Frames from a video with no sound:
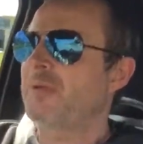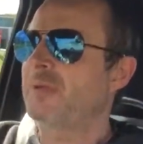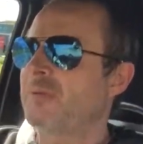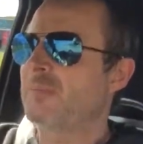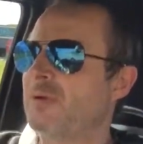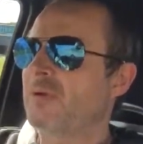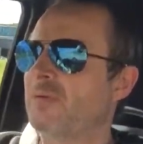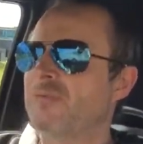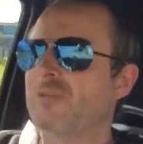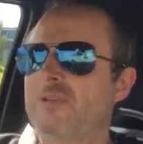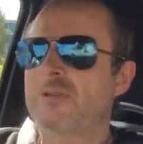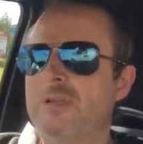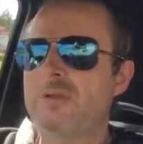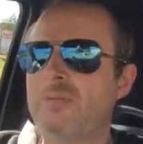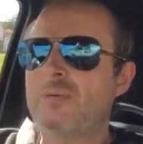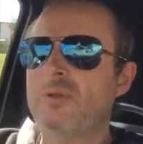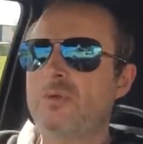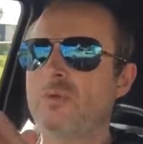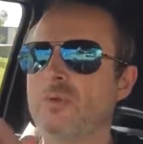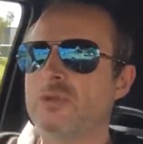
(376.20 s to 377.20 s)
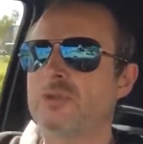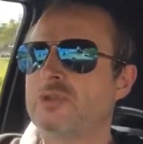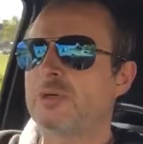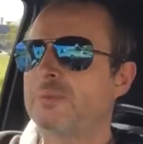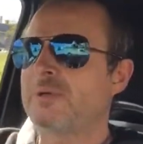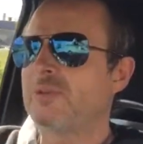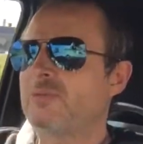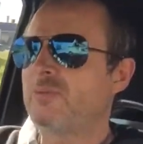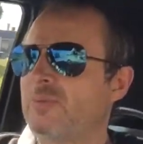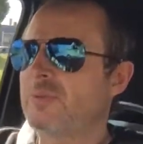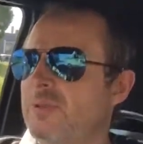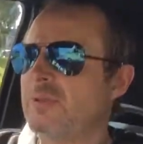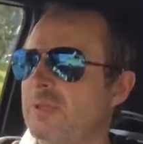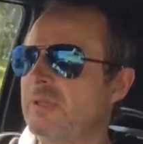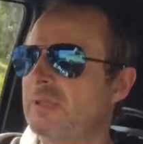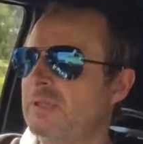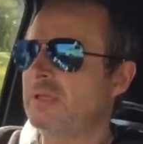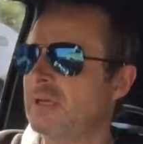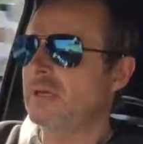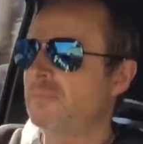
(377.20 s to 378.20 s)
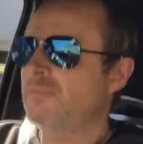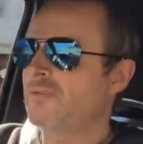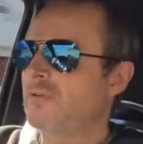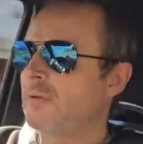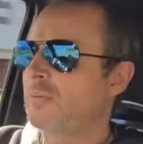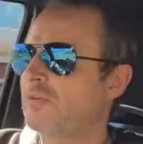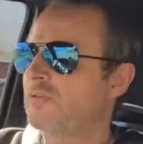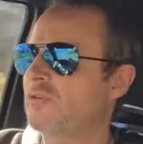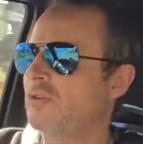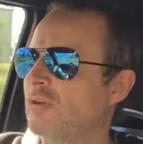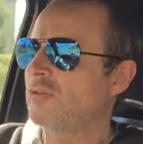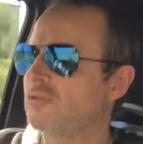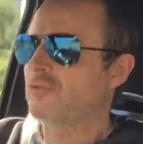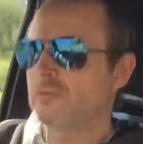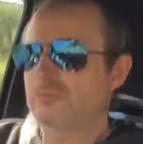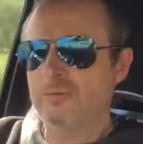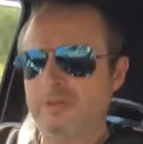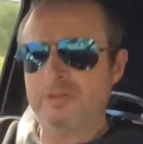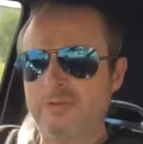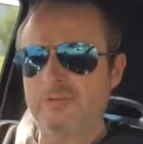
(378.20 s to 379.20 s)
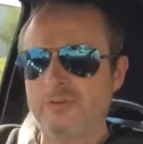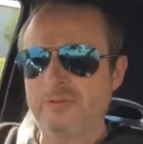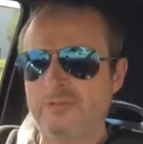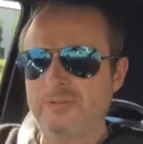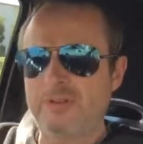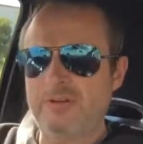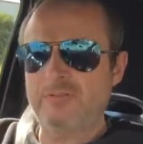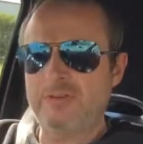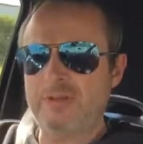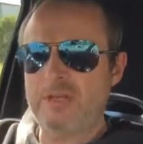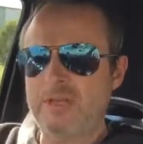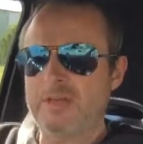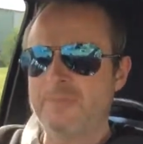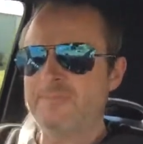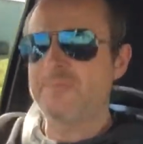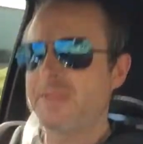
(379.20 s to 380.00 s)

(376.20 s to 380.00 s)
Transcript: but obviously with all the trimmings with the turbocharger and all that sort of stuff here.